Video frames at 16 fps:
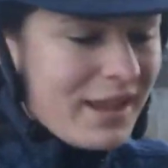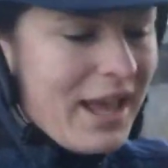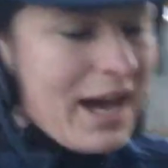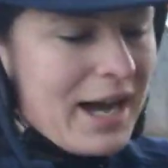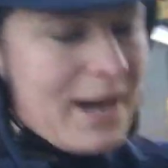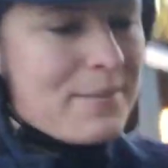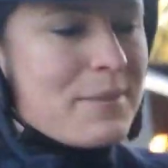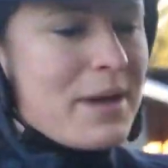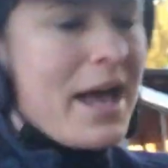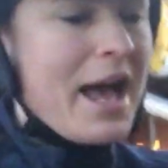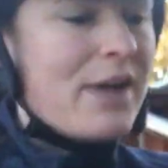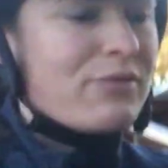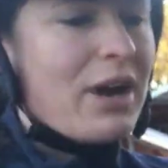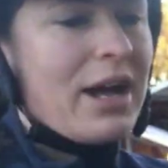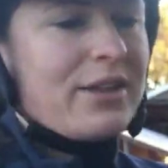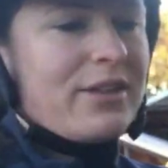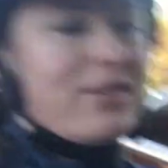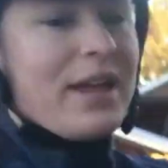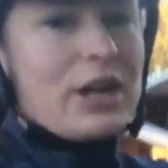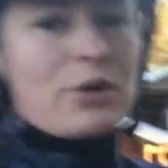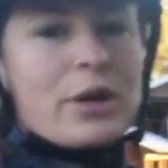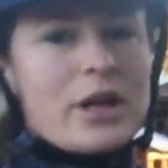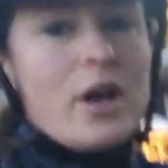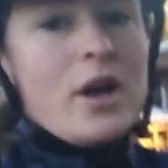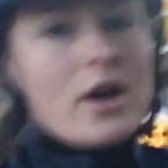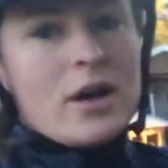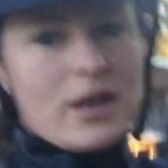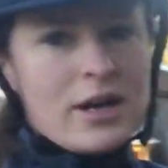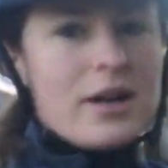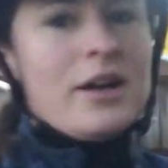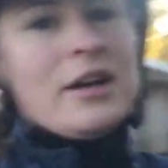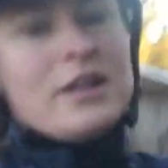rather than that quick,
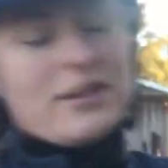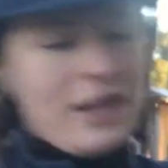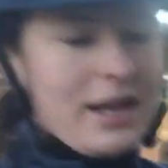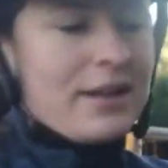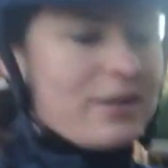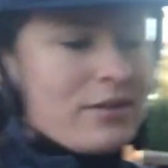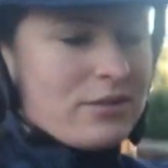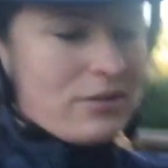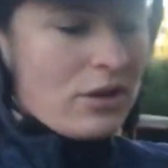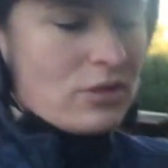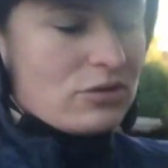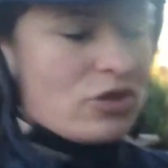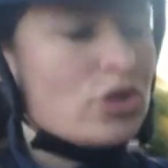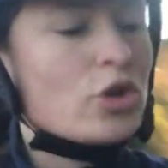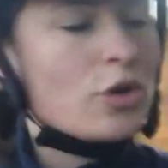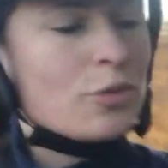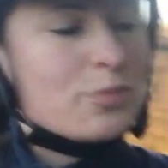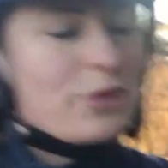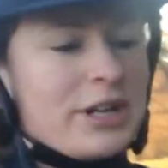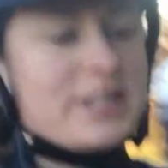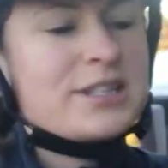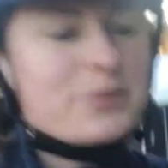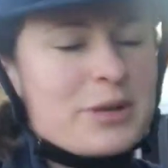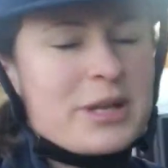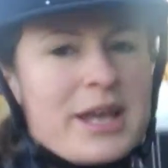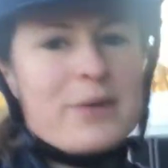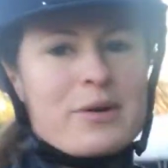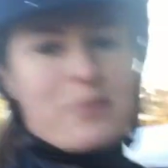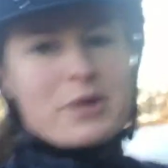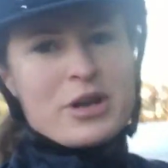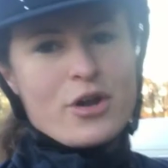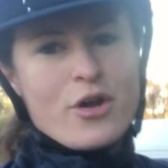like short breaths that we get
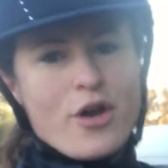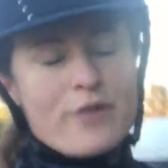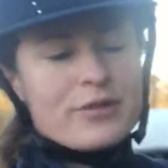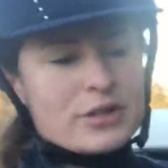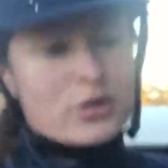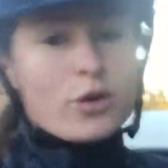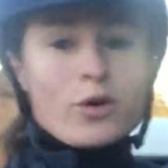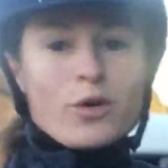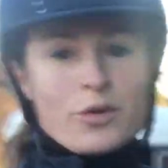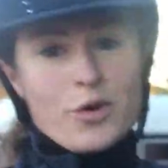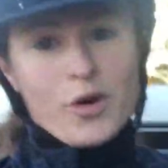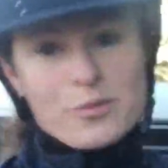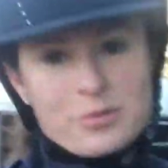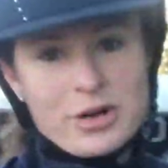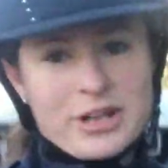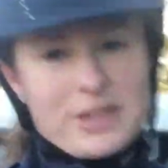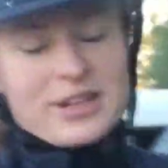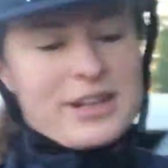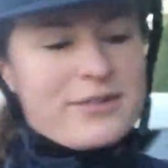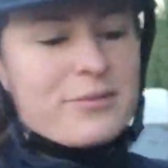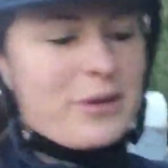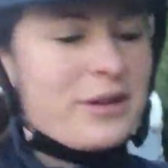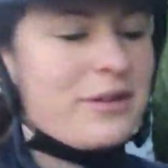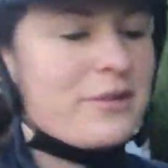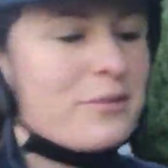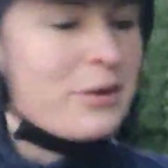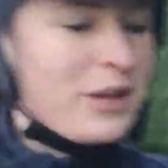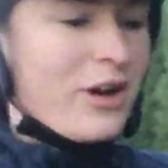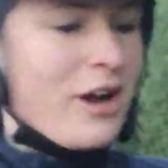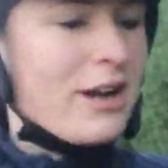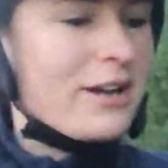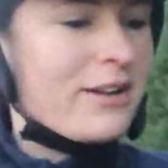when we're nervous, or not breathing if we
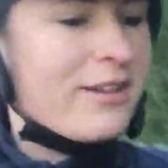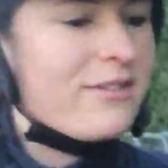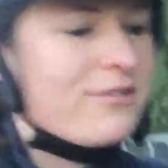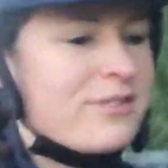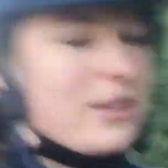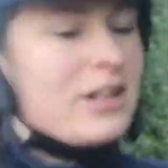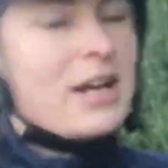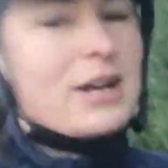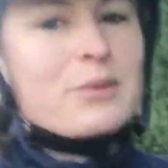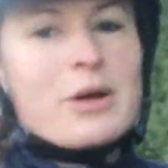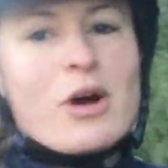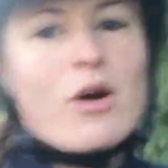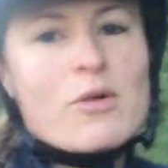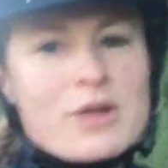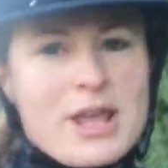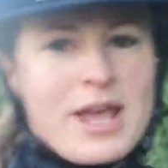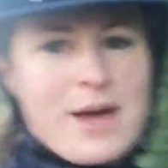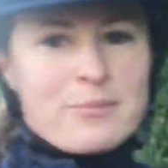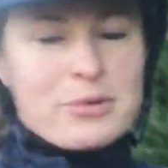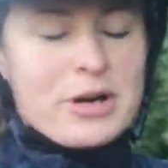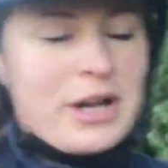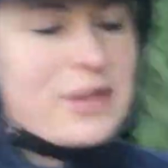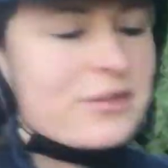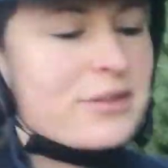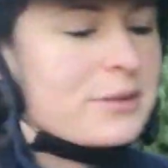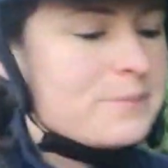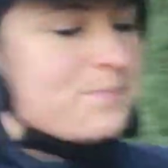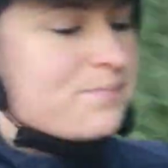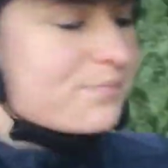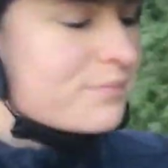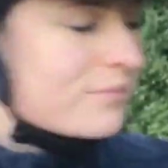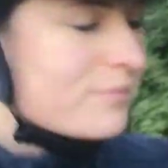kind of feel like we're holding our breath.
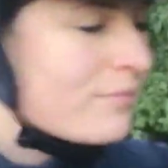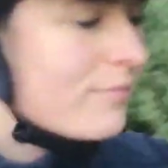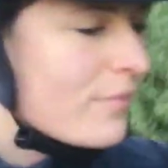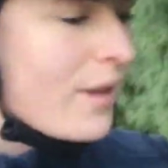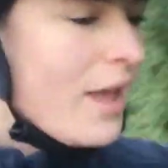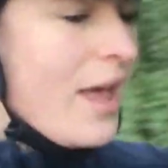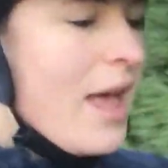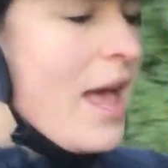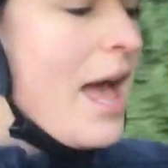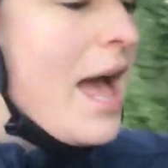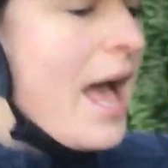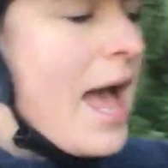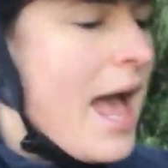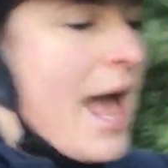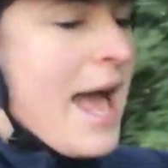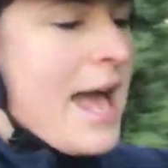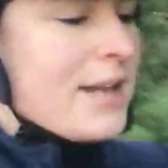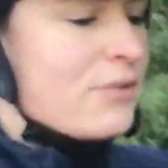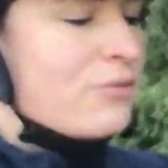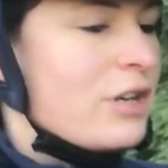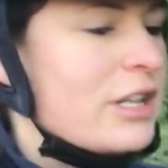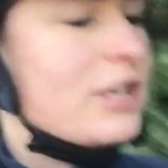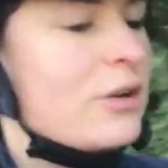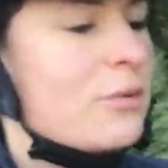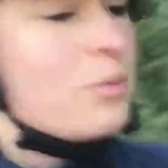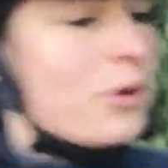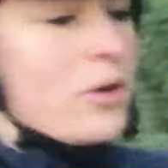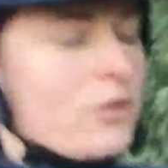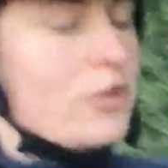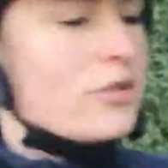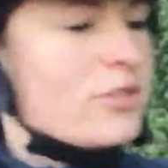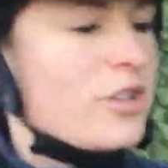And really
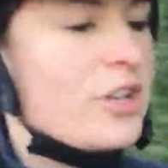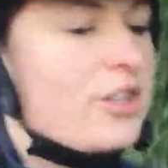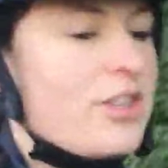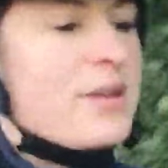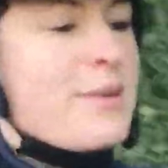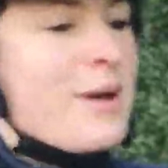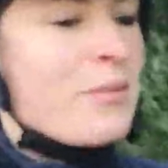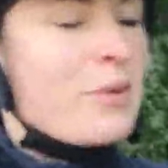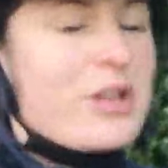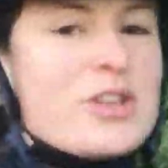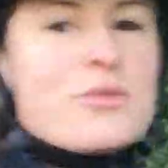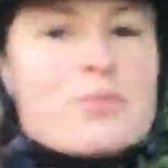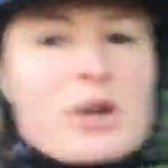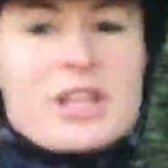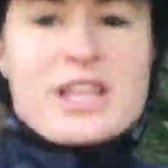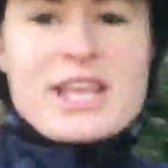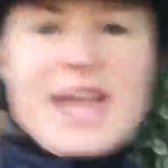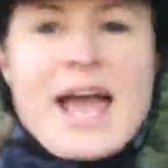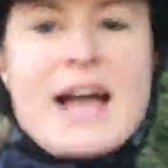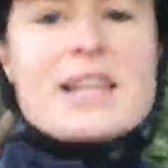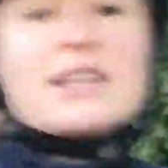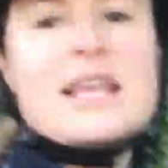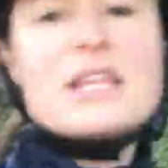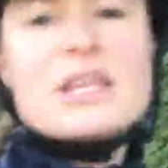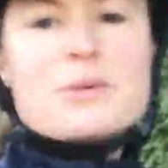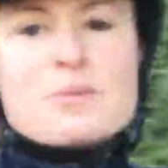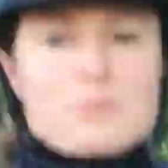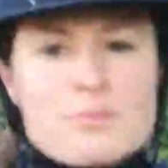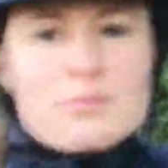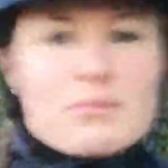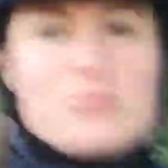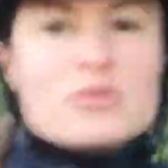important also to think about when you're breathing out,
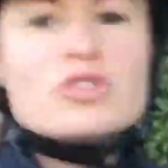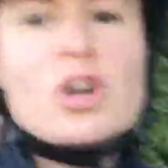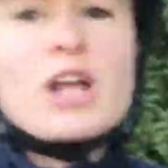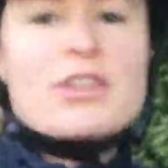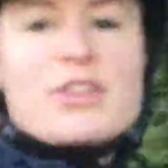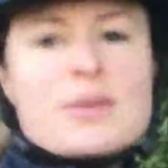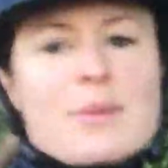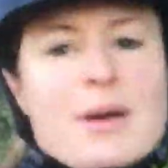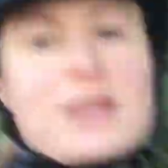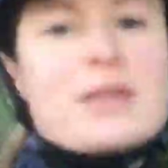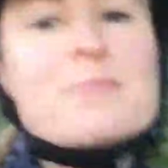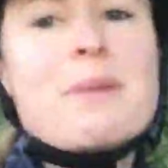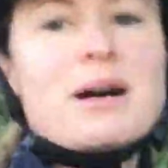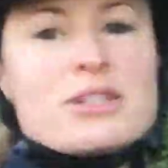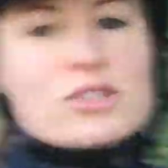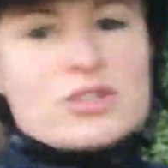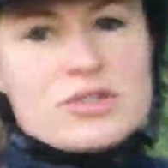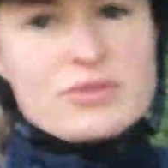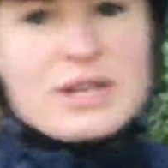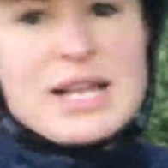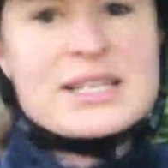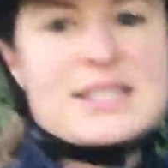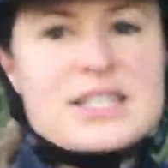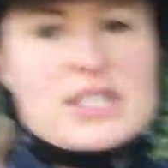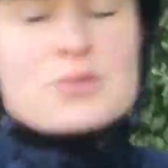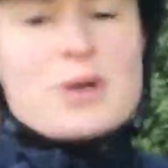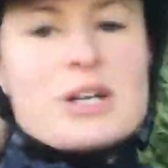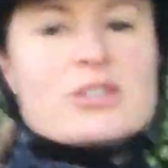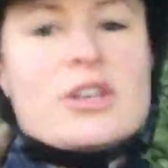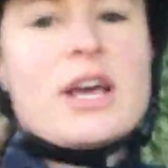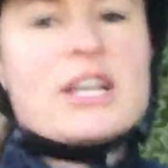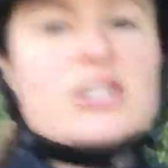try and think about your muscles relaxing as
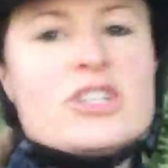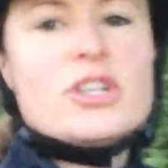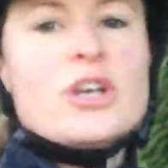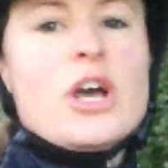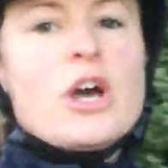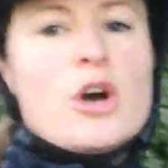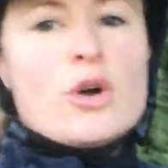well. So as you're